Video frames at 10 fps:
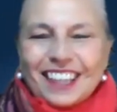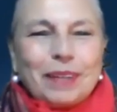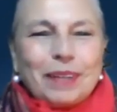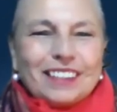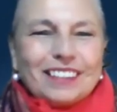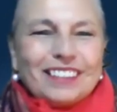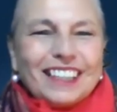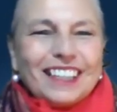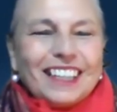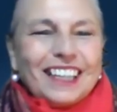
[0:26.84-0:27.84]
petal?
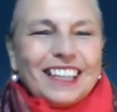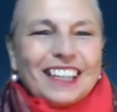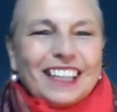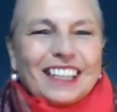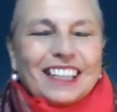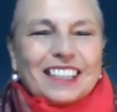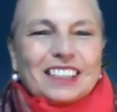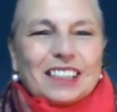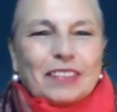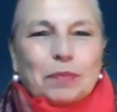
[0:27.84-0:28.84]
That
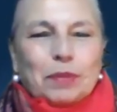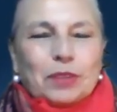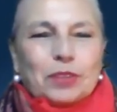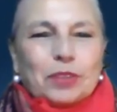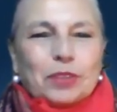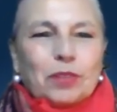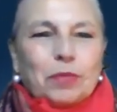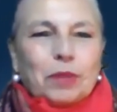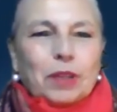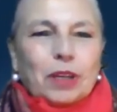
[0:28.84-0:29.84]
the 7th petal school
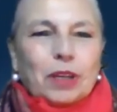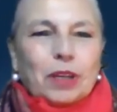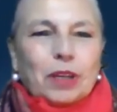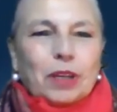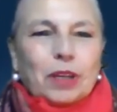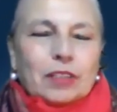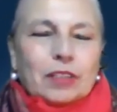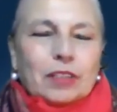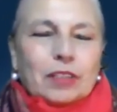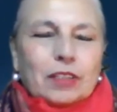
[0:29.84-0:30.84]
we only
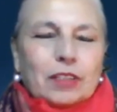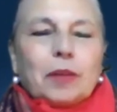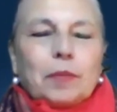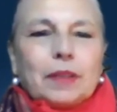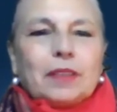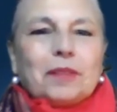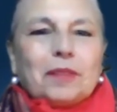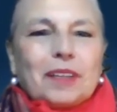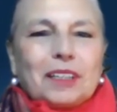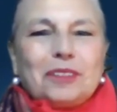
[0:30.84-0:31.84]
consider an extra
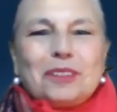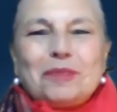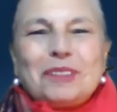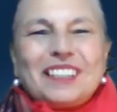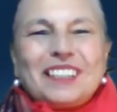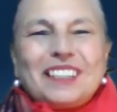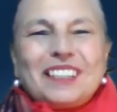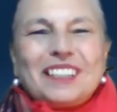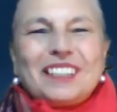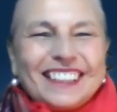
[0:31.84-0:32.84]
petal. And you know what it
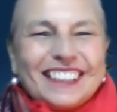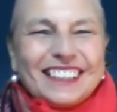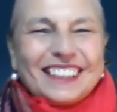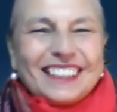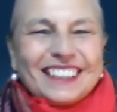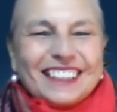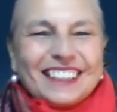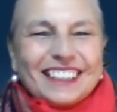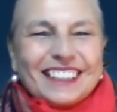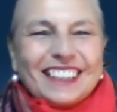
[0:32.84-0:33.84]
is?
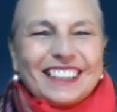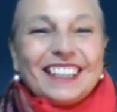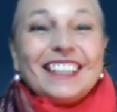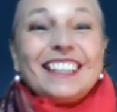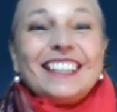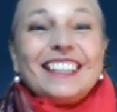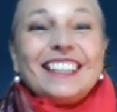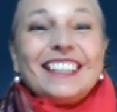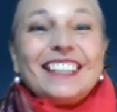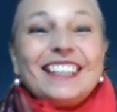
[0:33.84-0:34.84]

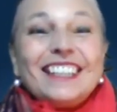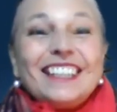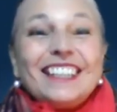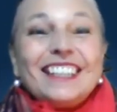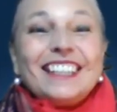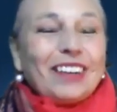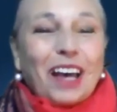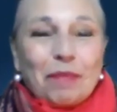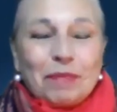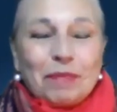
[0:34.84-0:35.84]
The
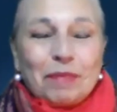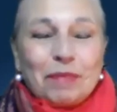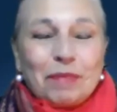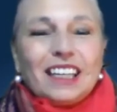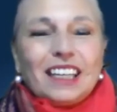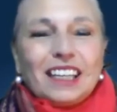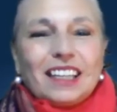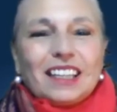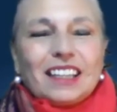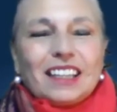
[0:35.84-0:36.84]
family.
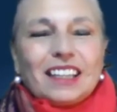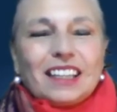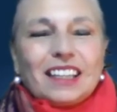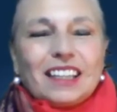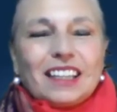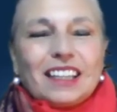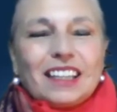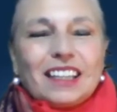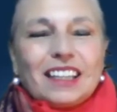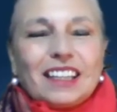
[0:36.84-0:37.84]
The family
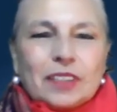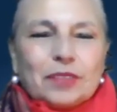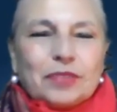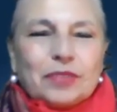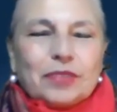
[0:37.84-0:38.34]
is part of